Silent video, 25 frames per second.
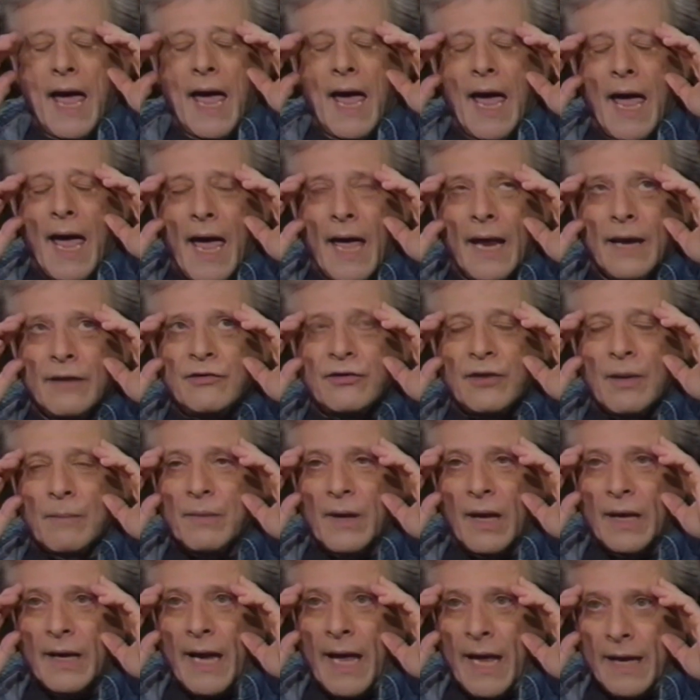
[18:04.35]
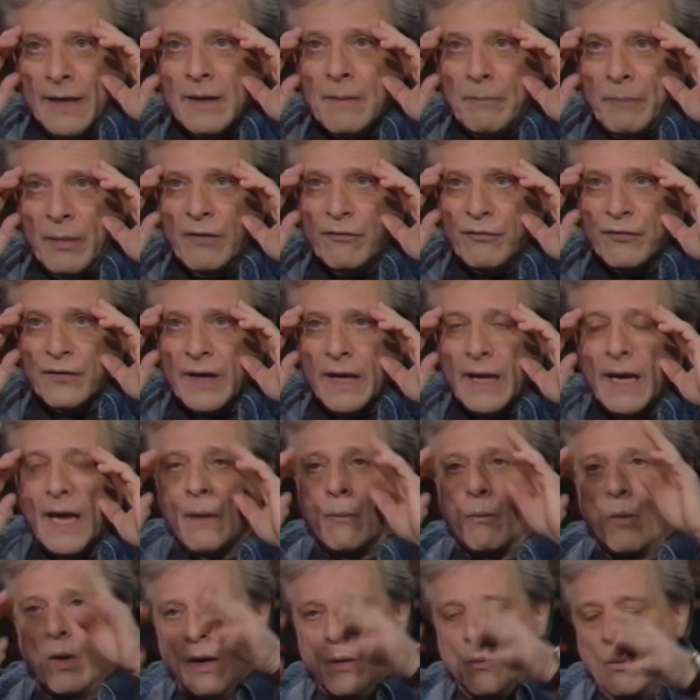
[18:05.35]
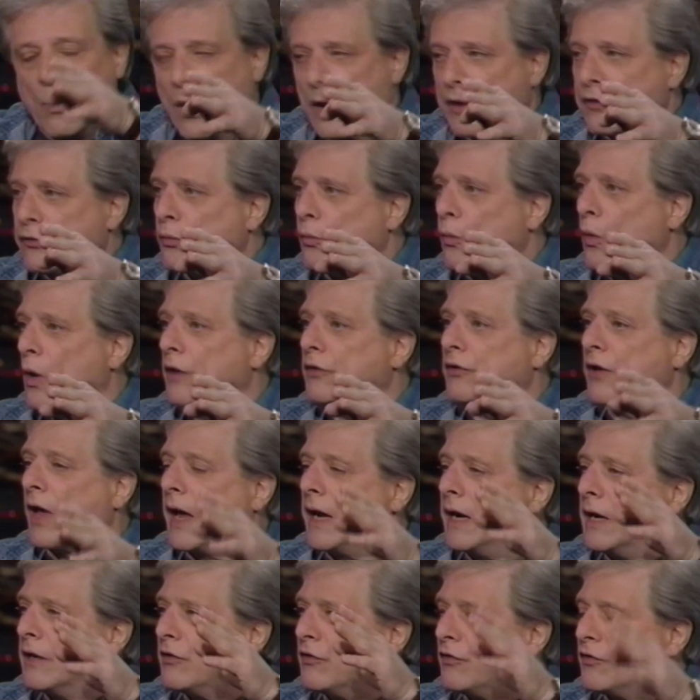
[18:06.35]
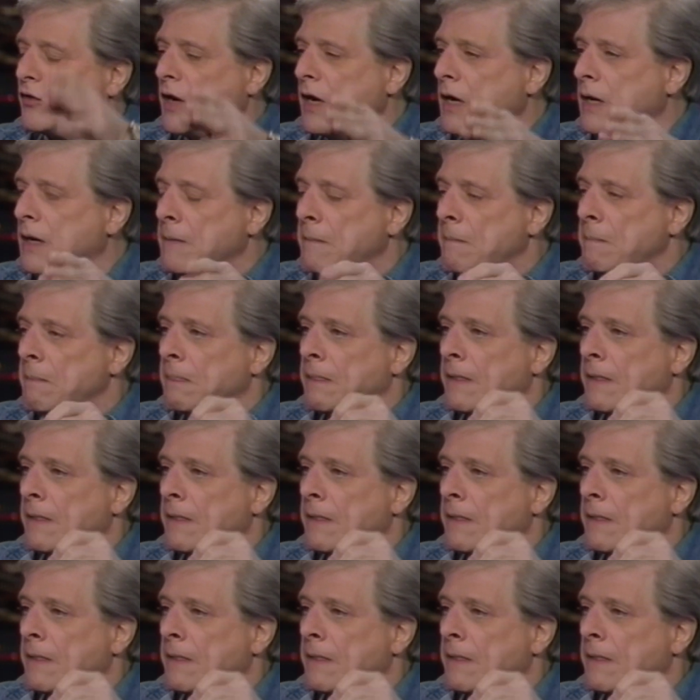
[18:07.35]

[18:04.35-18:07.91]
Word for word: And, some, and I had an epiphany. And what it was, was I had seen